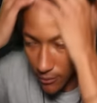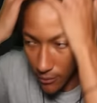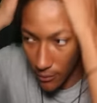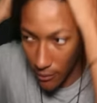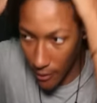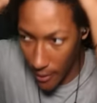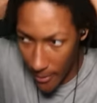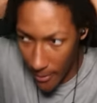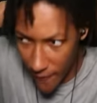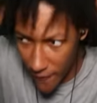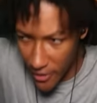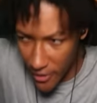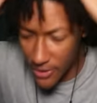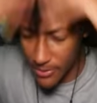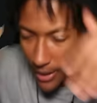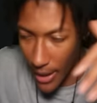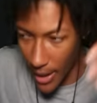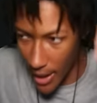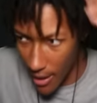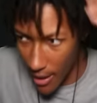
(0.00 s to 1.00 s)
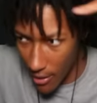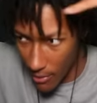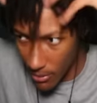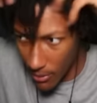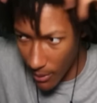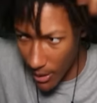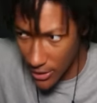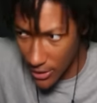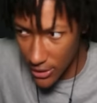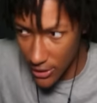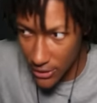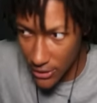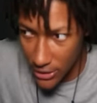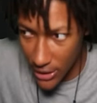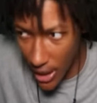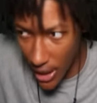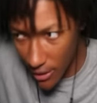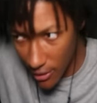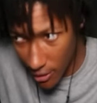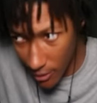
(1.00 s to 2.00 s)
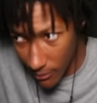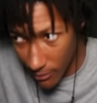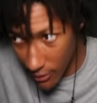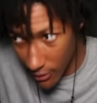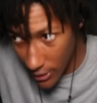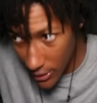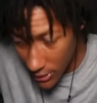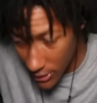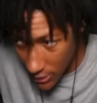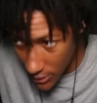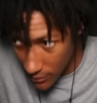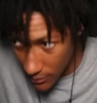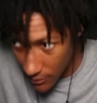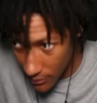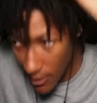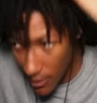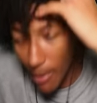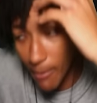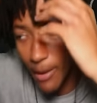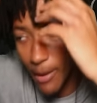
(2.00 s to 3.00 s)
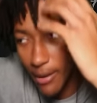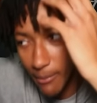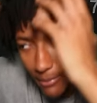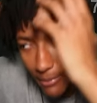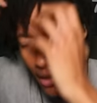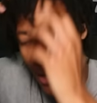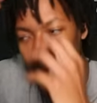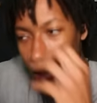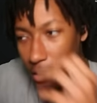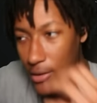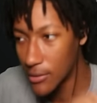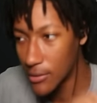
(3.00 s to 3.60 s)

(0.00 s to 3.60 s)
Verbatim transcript: Let me fix my hair, bro. That shit's standing up crazy. My bad.